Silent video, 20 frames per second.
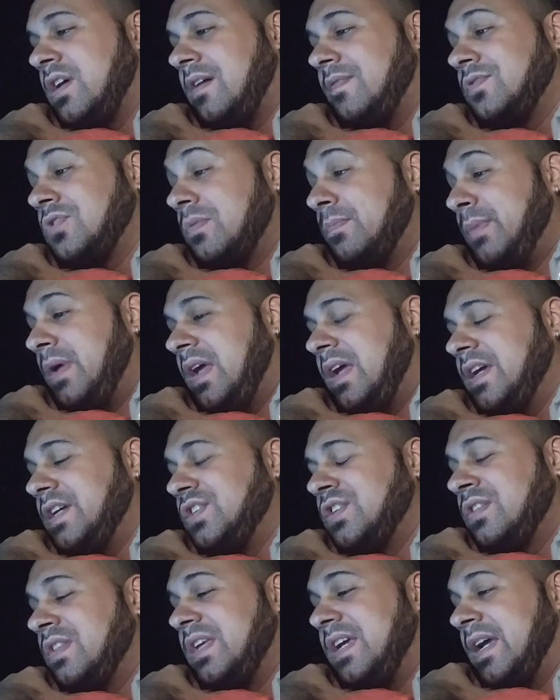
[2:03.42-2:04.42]
after page
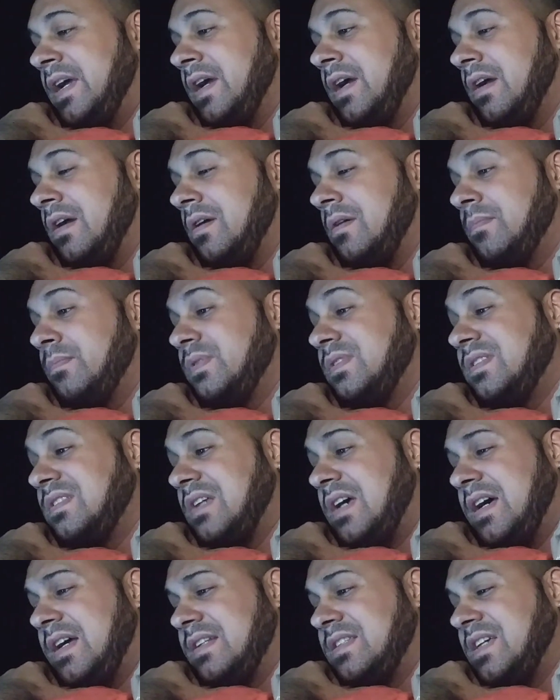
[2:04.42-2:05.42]
in the air.
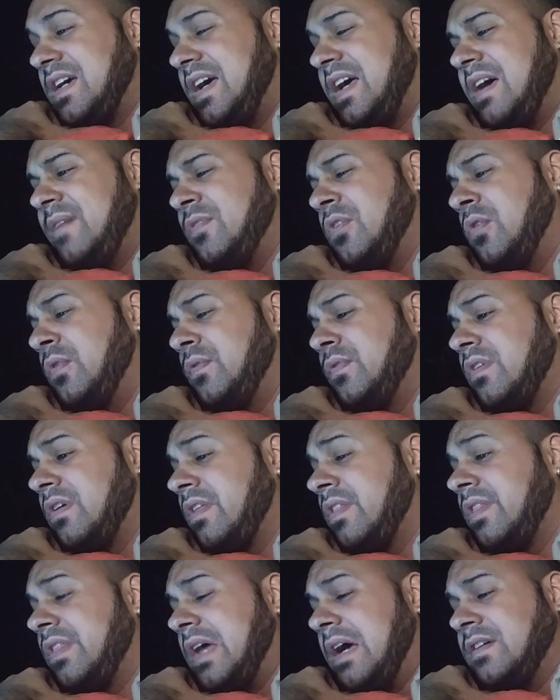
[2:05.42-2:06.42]
Besides, I have over a
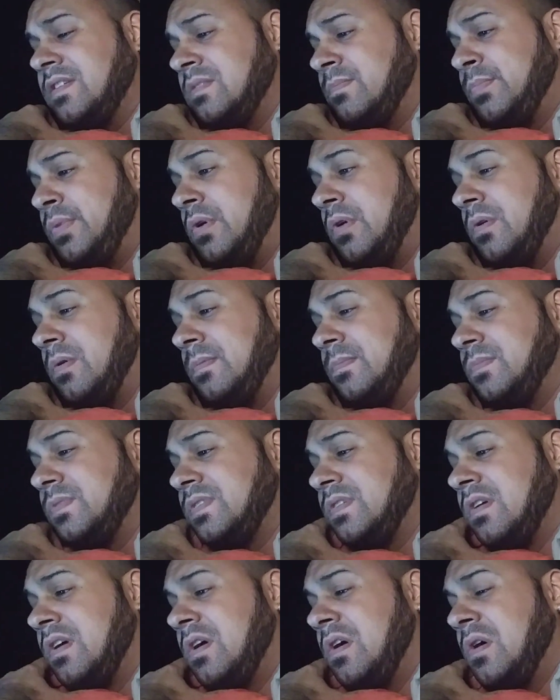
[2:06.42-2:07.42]
thousand
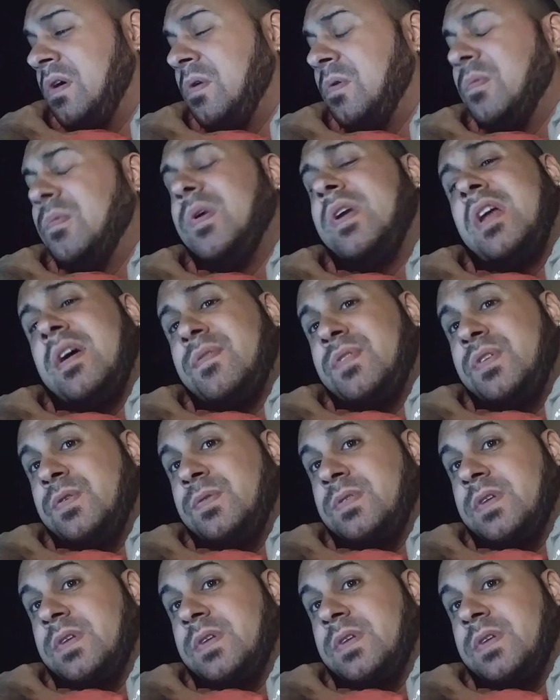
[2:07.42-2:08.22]
poems. What have you